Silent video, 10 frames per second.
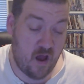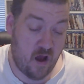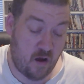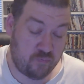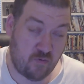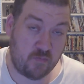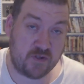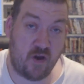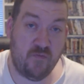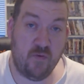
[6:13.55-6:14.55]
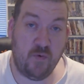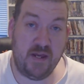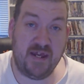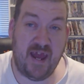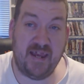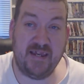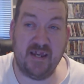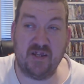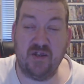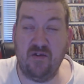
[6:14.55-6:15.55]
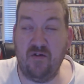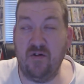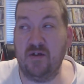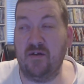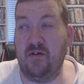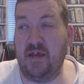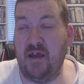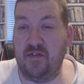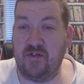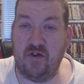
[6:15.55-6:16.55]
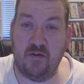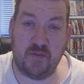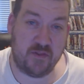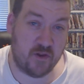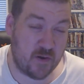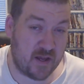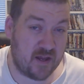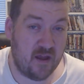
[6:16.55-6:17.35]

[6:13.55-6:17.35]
I promise over the weekend, as long as I get the time to do it,